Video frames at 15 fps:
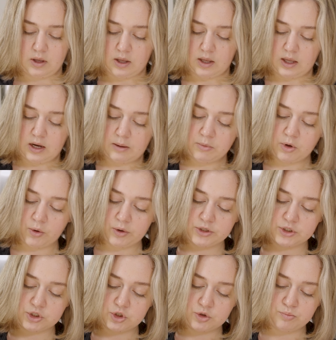And I'm going
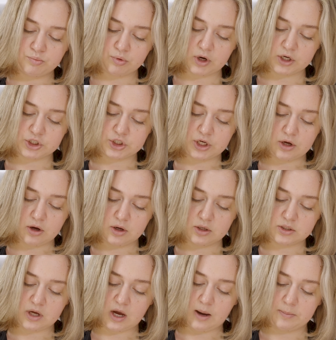to brush it on
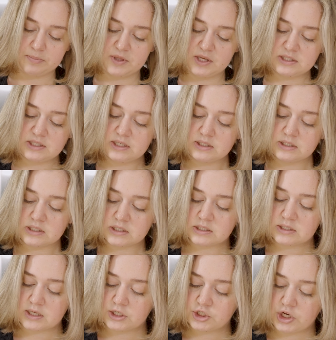top. This is
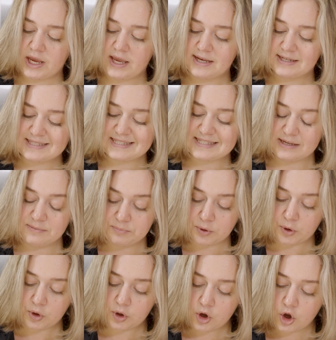such a
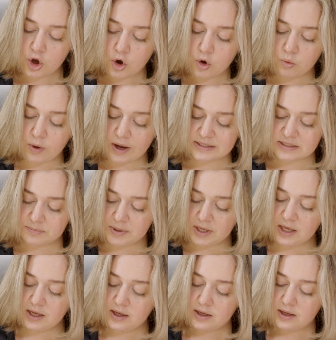simple
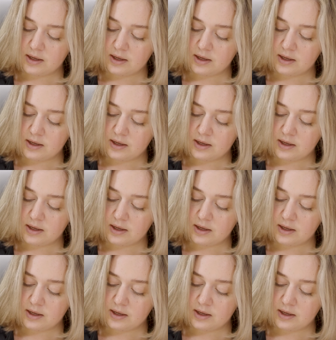recipe.